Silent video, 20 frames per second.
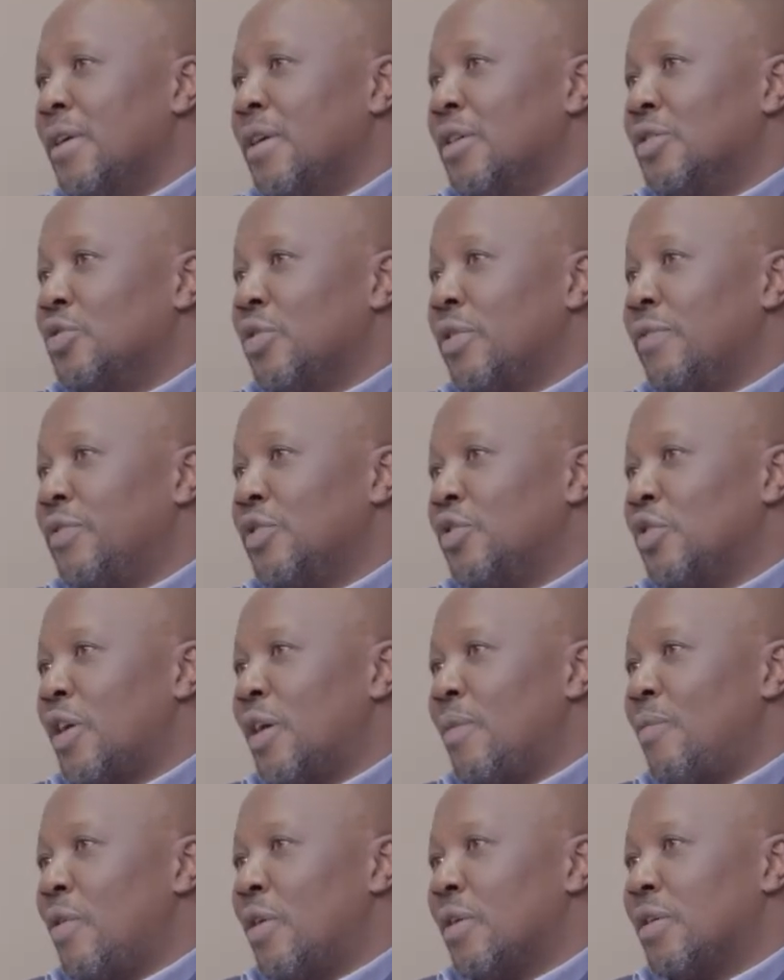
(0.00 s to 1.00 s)
So if you talk
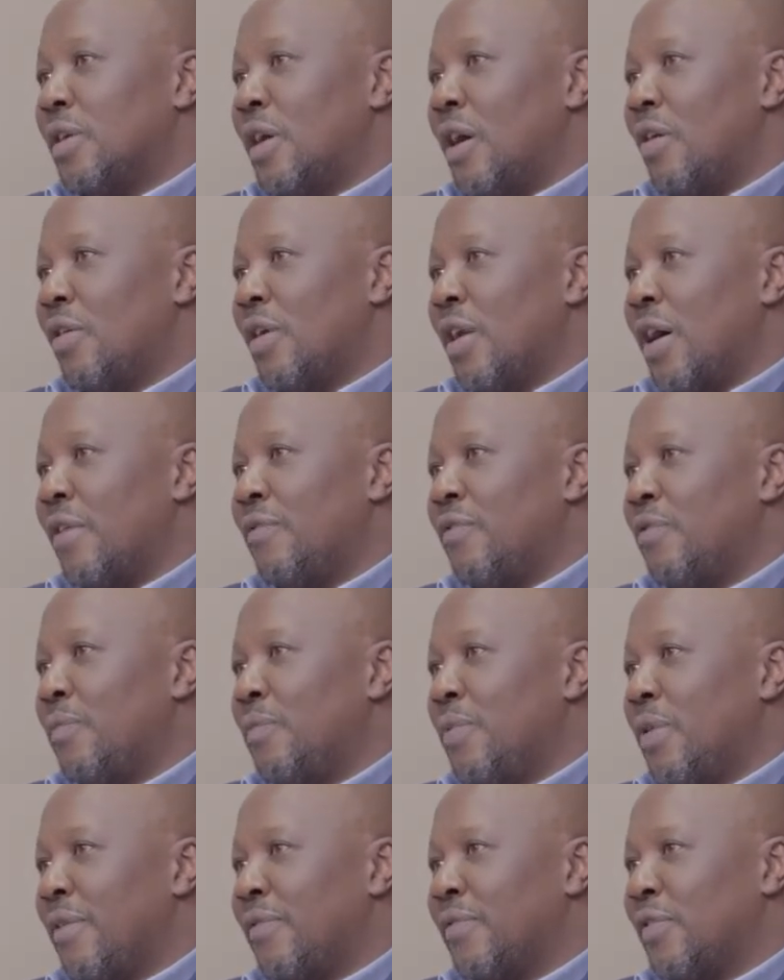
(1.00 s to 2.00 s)
about how life would
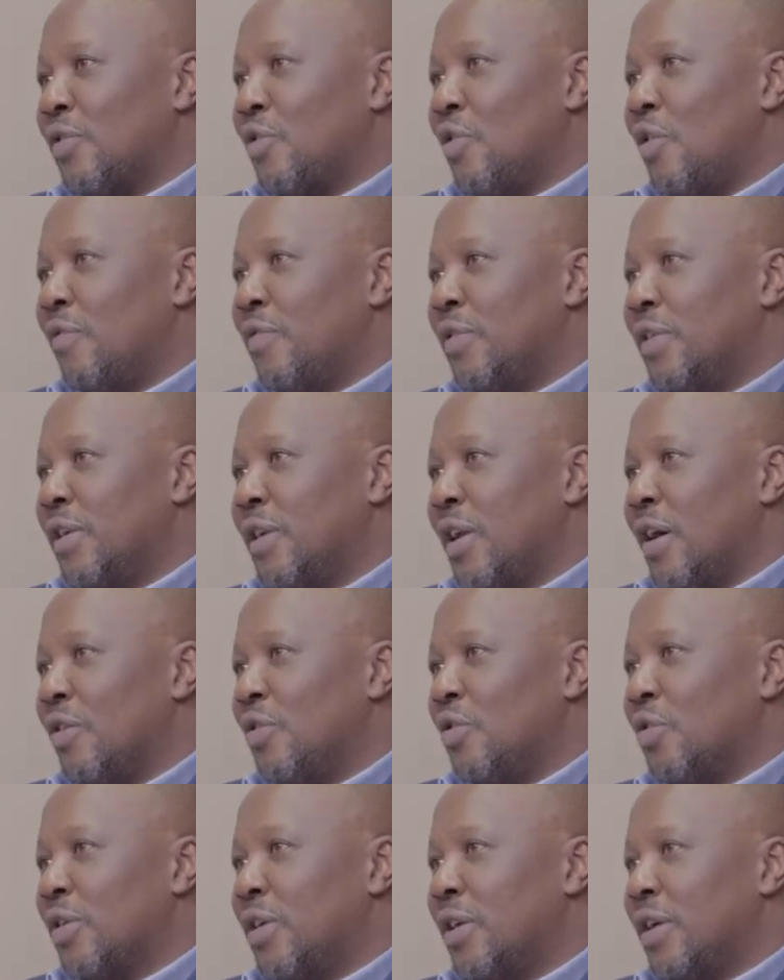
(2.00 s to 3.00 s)
be after COVID, now
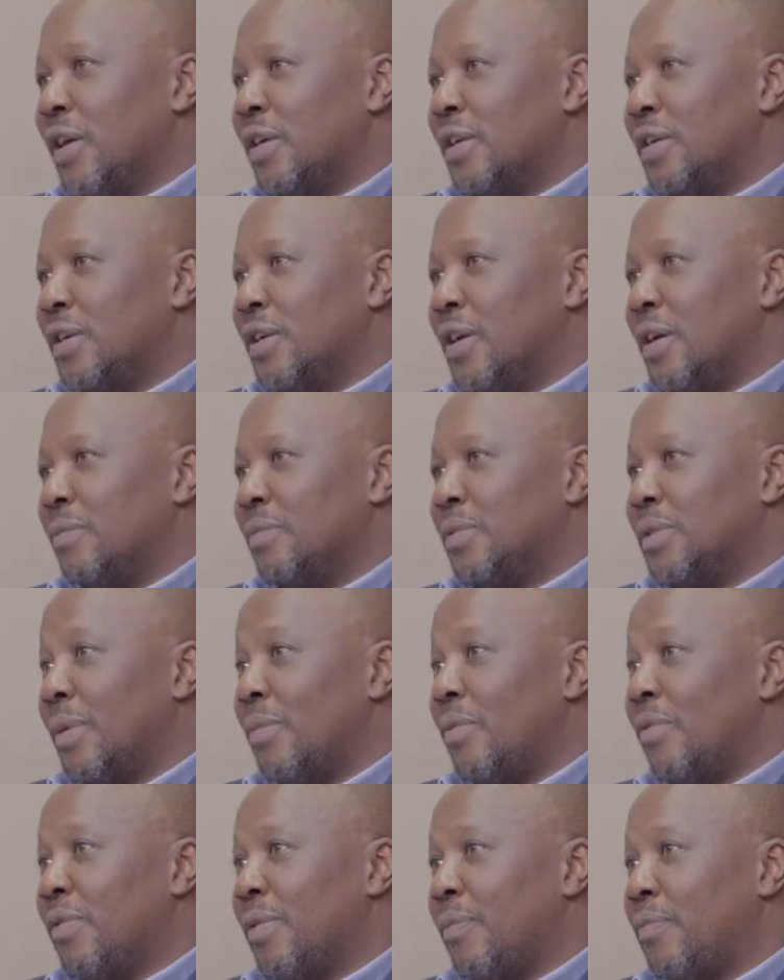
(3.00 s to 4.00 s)
looking at um,
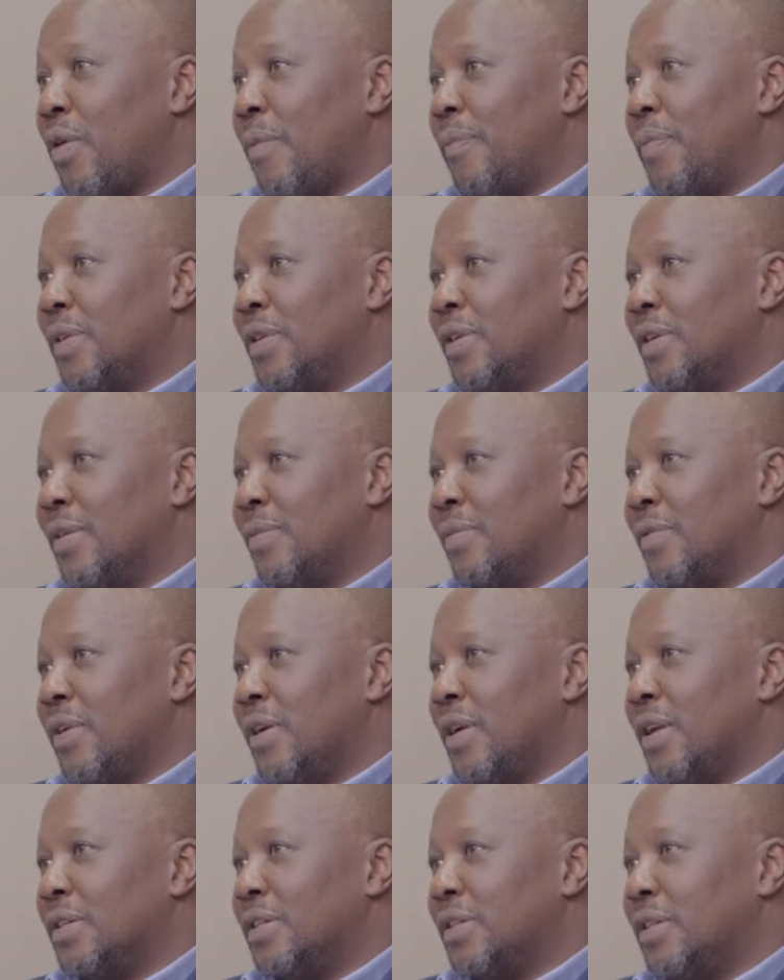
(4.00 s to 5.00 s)
some of the property and
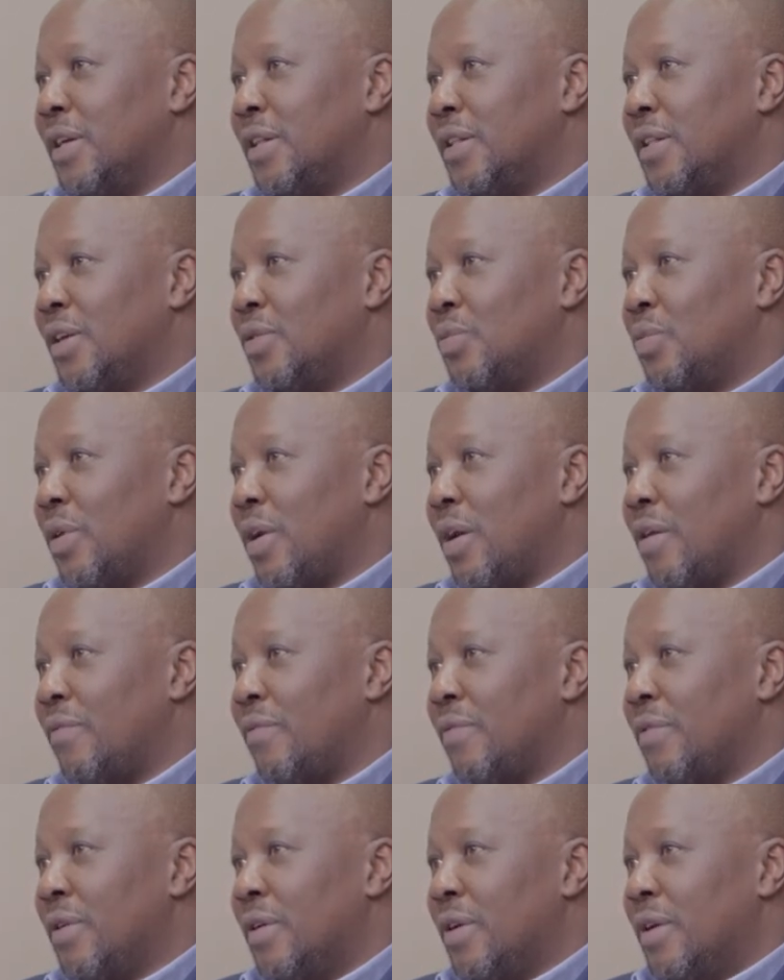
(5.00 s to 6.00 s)
real estate that we
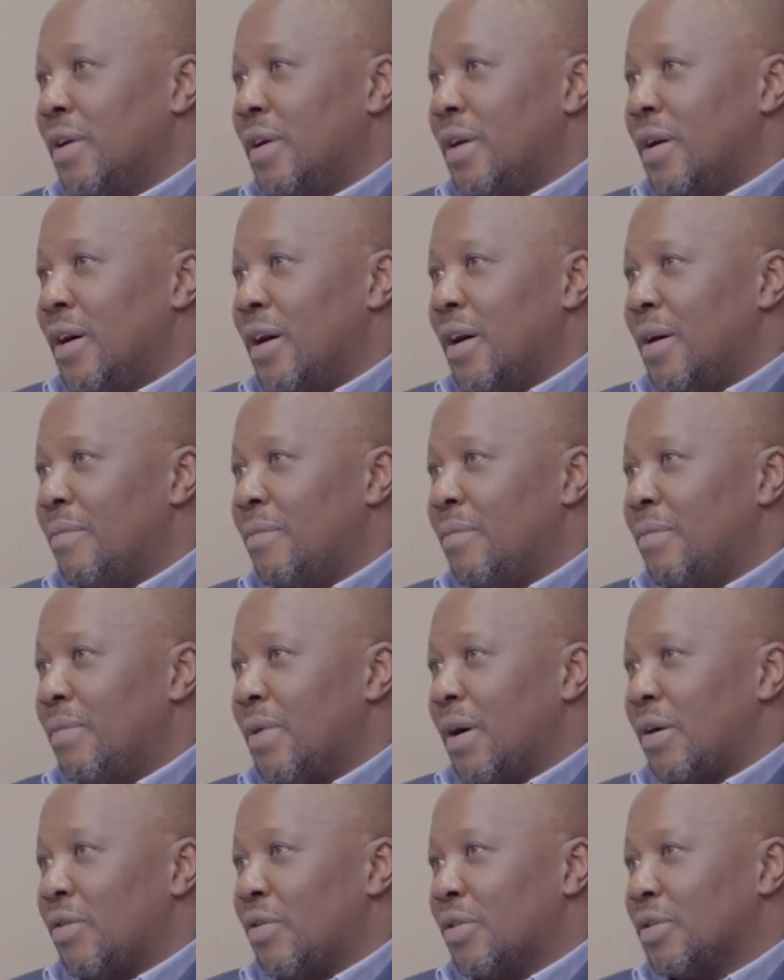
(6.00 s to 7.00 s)
have um,
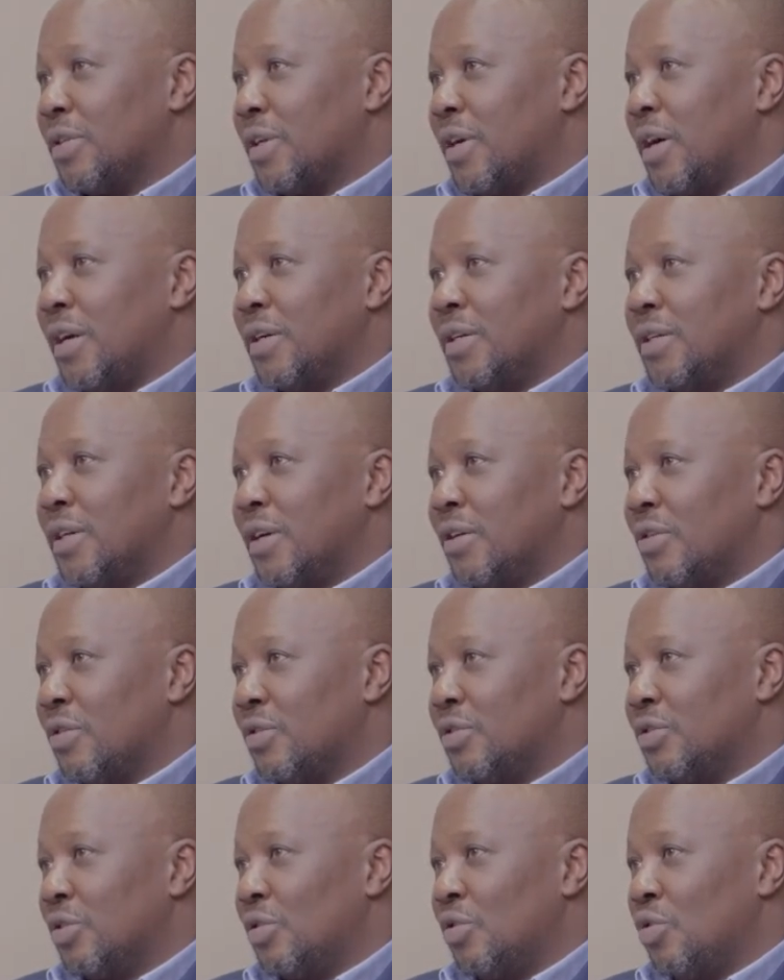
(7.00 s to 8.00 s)
across the country,
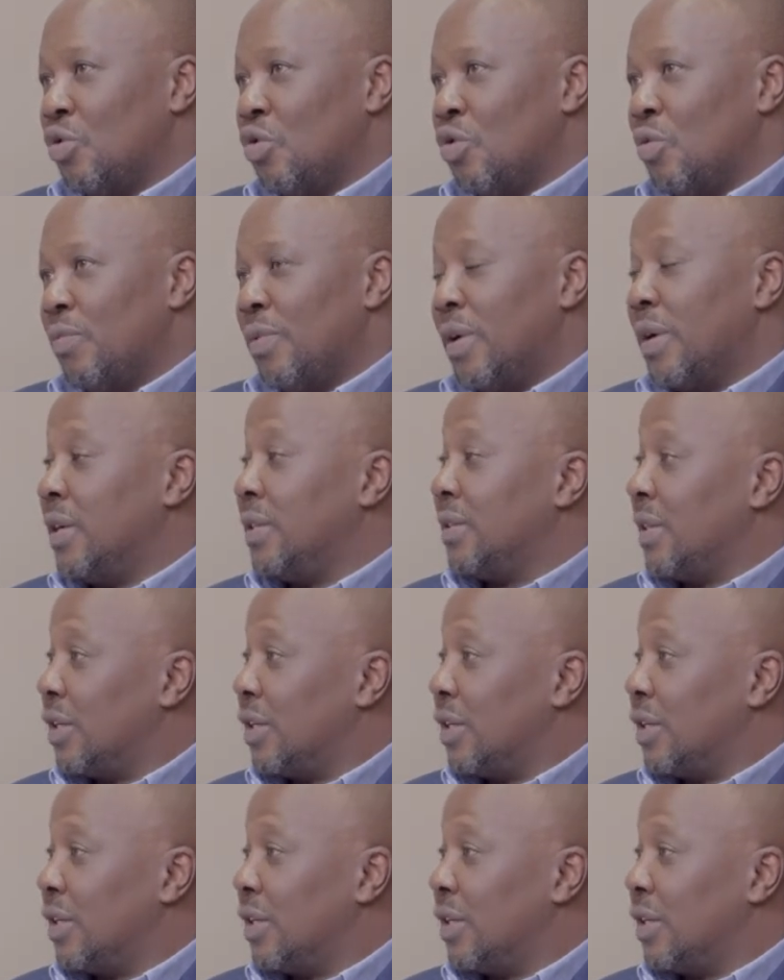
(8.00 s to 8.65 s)
across the globe, that is